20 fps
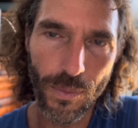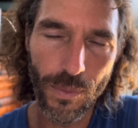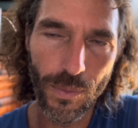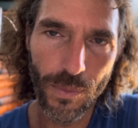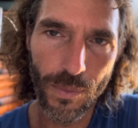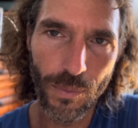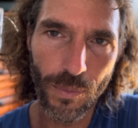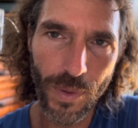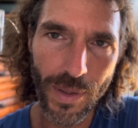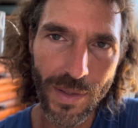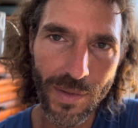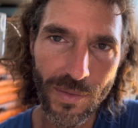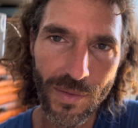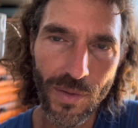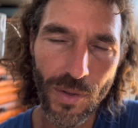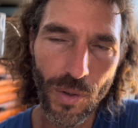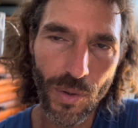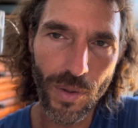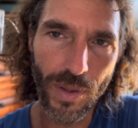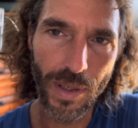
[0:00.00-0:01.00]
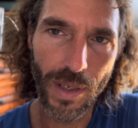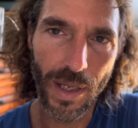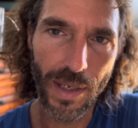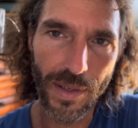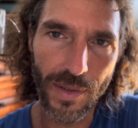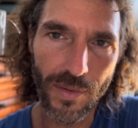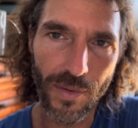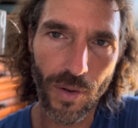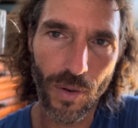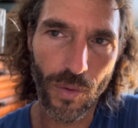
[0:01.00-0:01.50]
what is
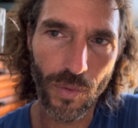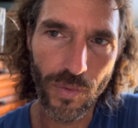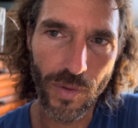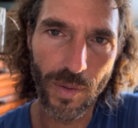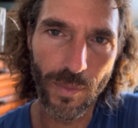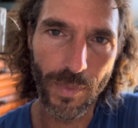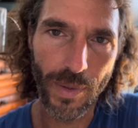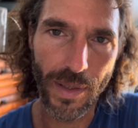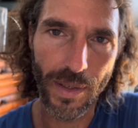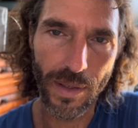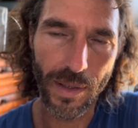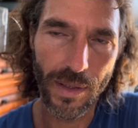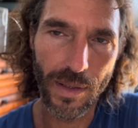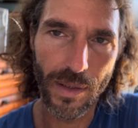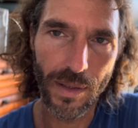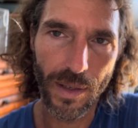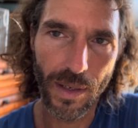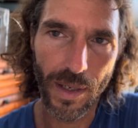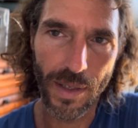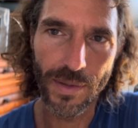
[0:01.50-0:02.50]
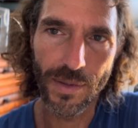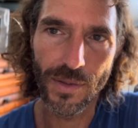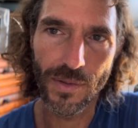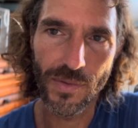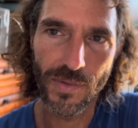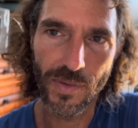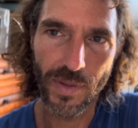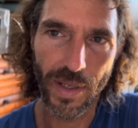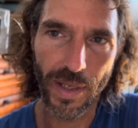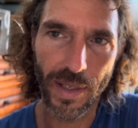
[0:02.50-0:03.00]
Yogananda's ultimate
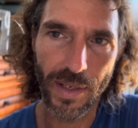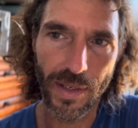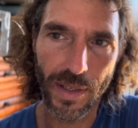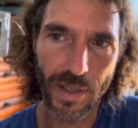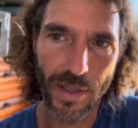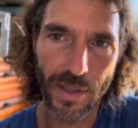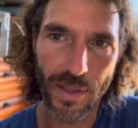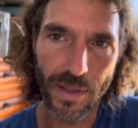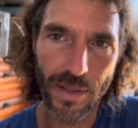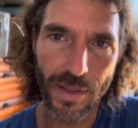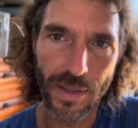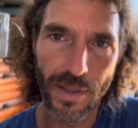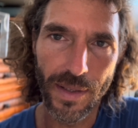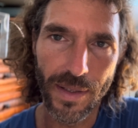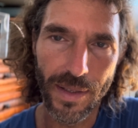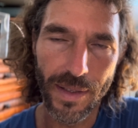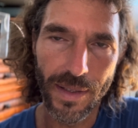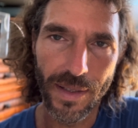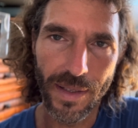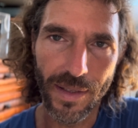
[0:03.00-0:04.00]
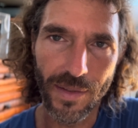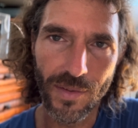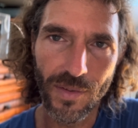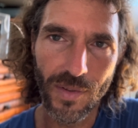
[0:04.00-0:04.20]
understanding? Is